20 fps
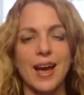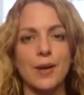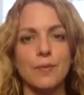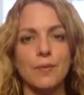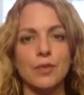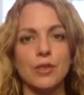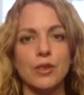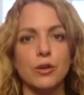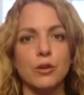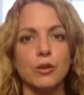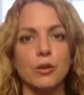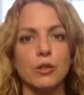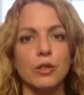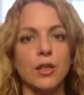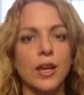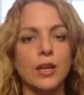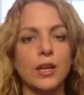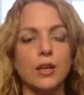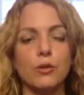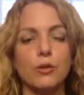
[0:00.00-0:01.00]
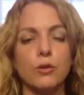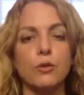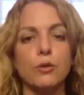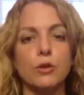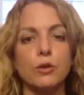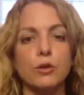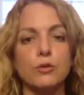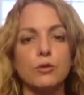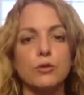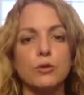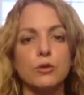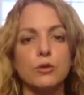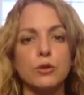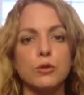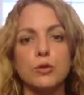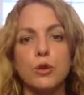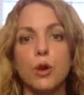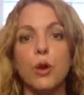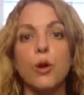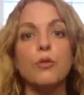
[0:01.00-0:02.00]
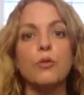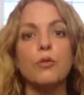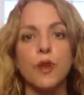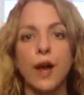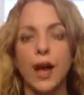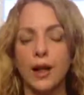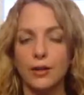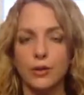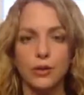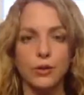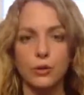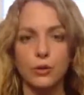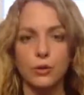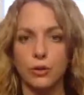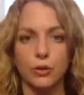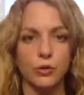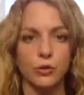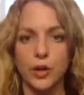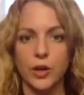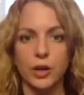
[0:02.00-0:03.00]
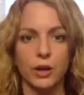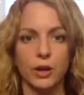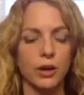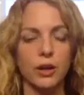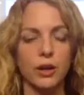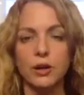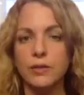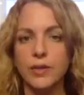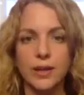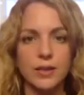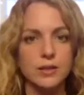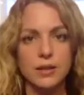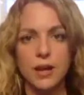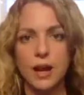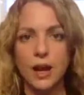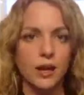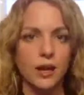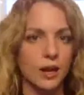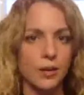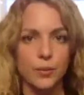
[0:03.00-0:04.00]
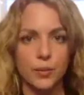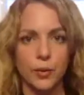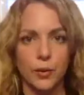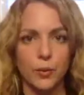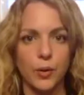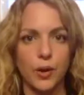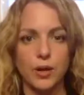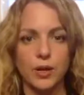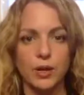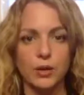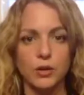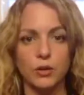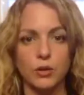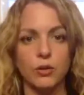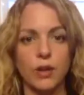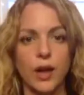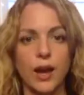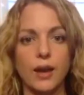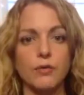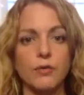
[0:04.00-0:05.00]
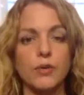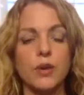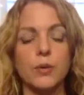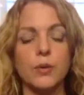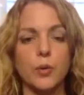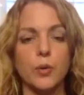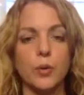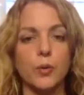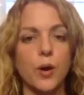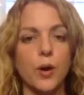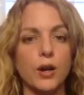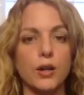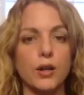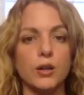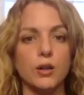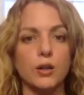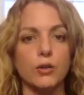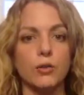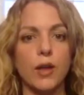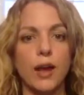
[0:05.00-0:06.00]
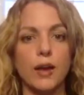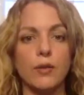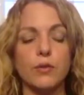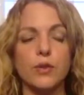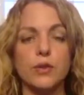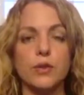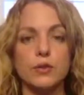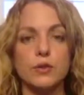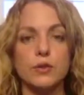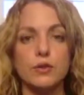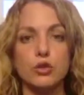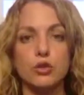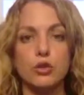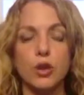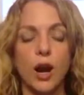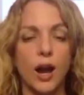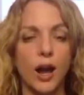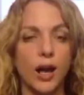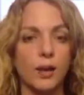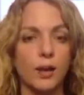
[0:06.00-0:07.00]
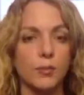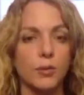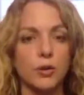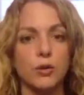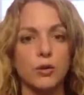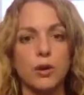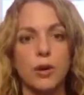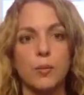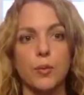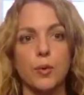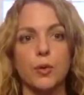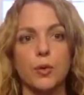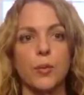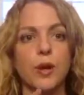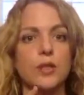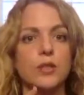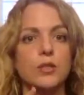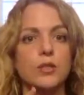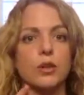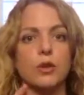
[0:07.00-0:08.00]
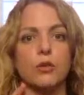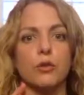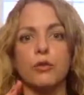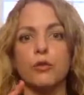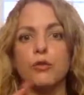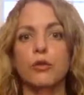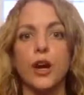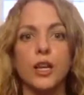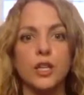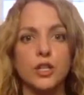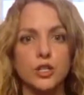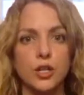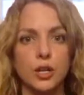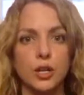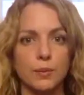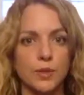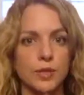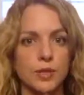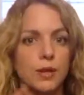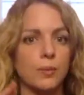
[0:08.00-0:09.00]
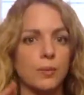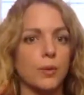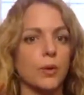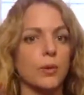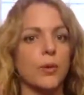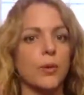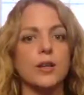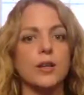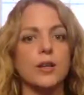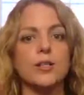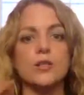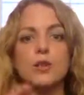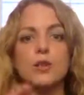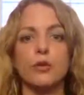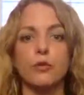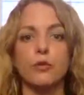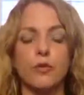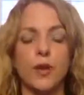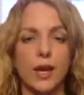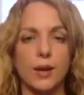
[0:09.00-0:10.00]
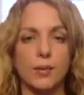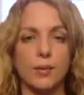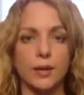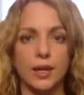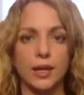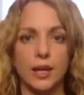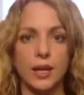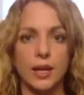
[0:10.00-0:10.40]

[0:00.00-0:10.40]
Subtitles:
you don't value career. That's not number one in your life. Number one in your life is tribe. Number one is your friendships. Number one is your family.